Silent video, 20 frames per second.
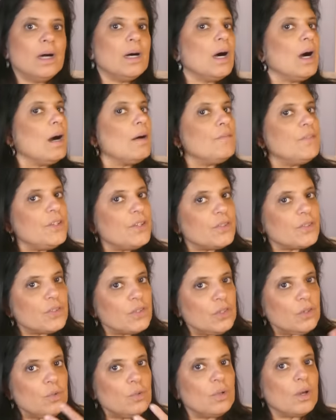Obviously,
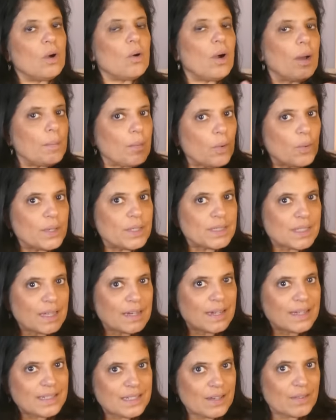you know I'm always that
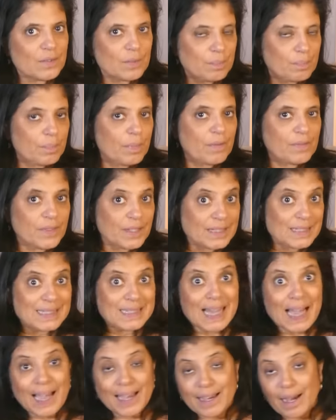idea of, of the
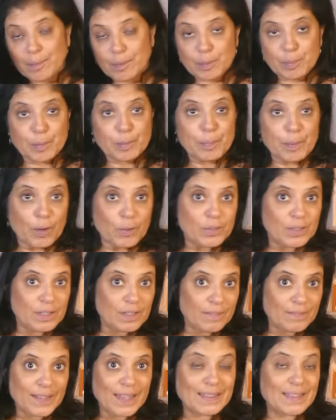I'm a
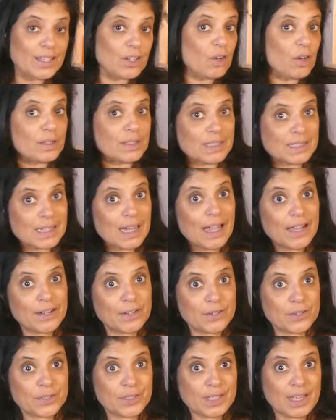proponent of that thing called the
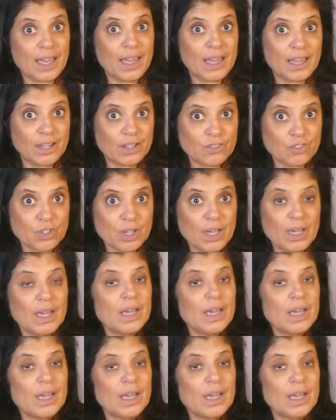tiger's cage,